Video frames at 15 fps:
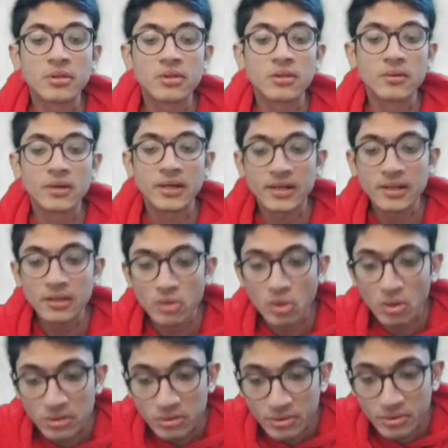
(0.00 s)
It is also
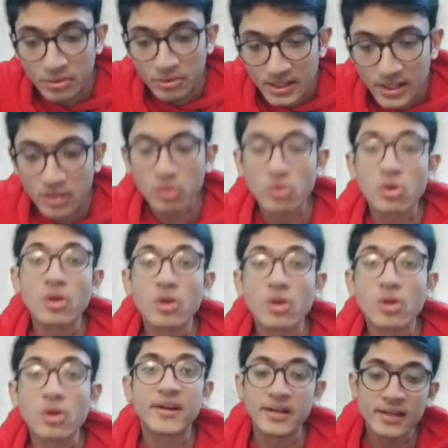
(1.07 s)
in the control of
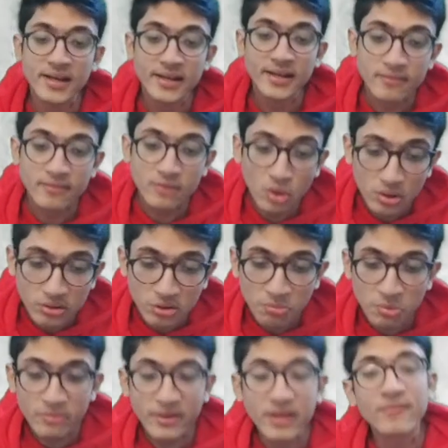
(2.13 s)
entity and it will also
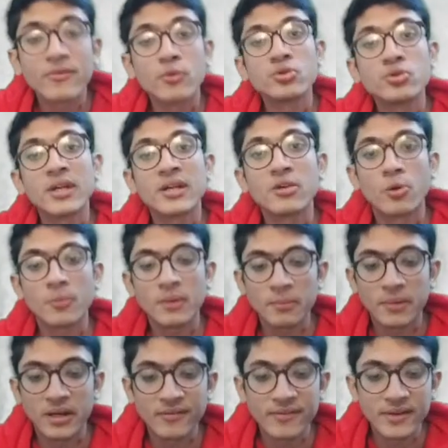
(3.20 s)
provide future economic
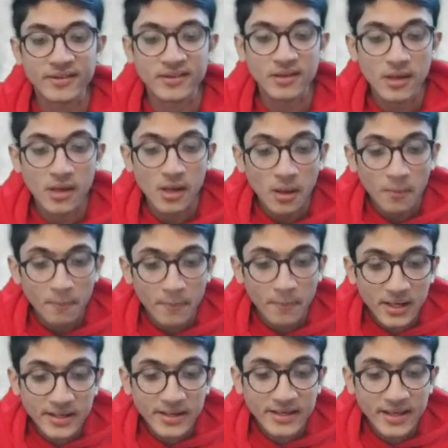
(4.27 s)
benefits. But it
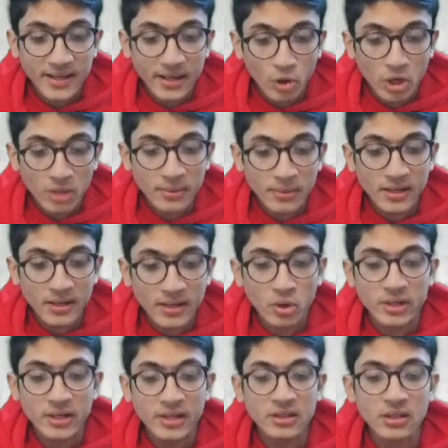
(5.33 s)
cannot be recorded in
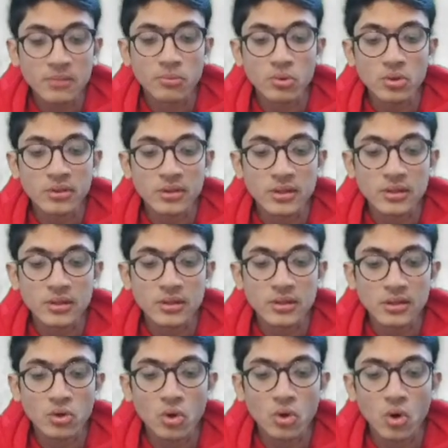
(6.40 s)
the books since the
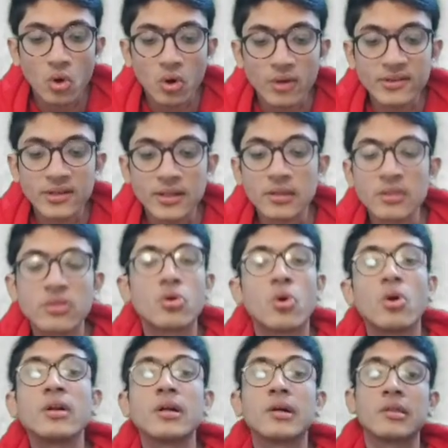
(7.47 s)
cost is not
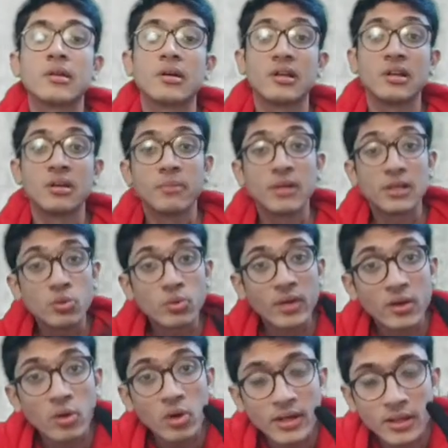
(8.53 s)
ascertainable. You cannot
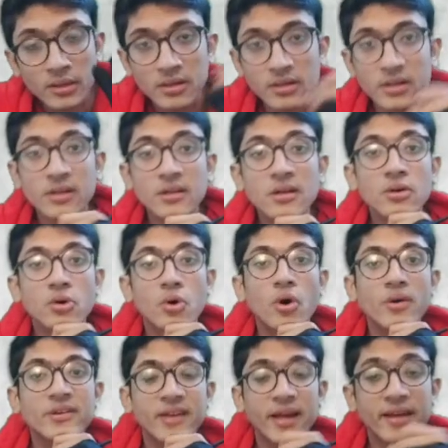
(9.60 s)
ascertain the cost
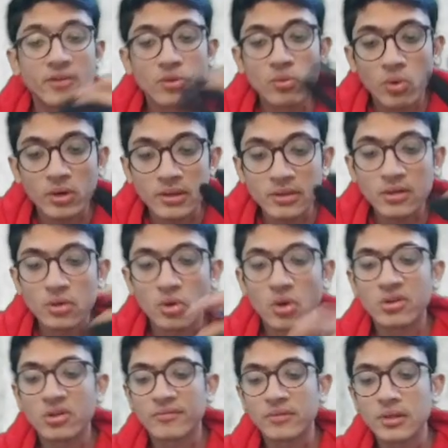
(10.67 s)
as to what is the cost of
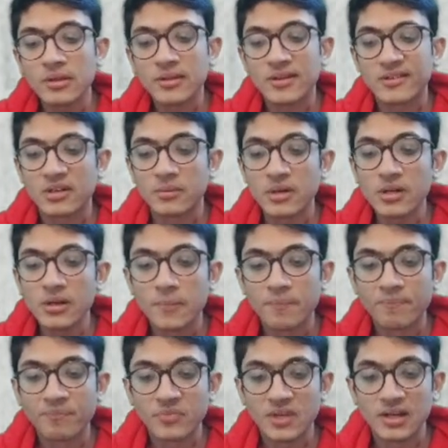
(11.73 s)
this customer
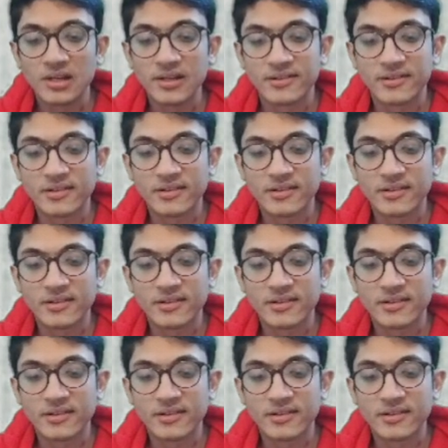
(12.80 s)
list.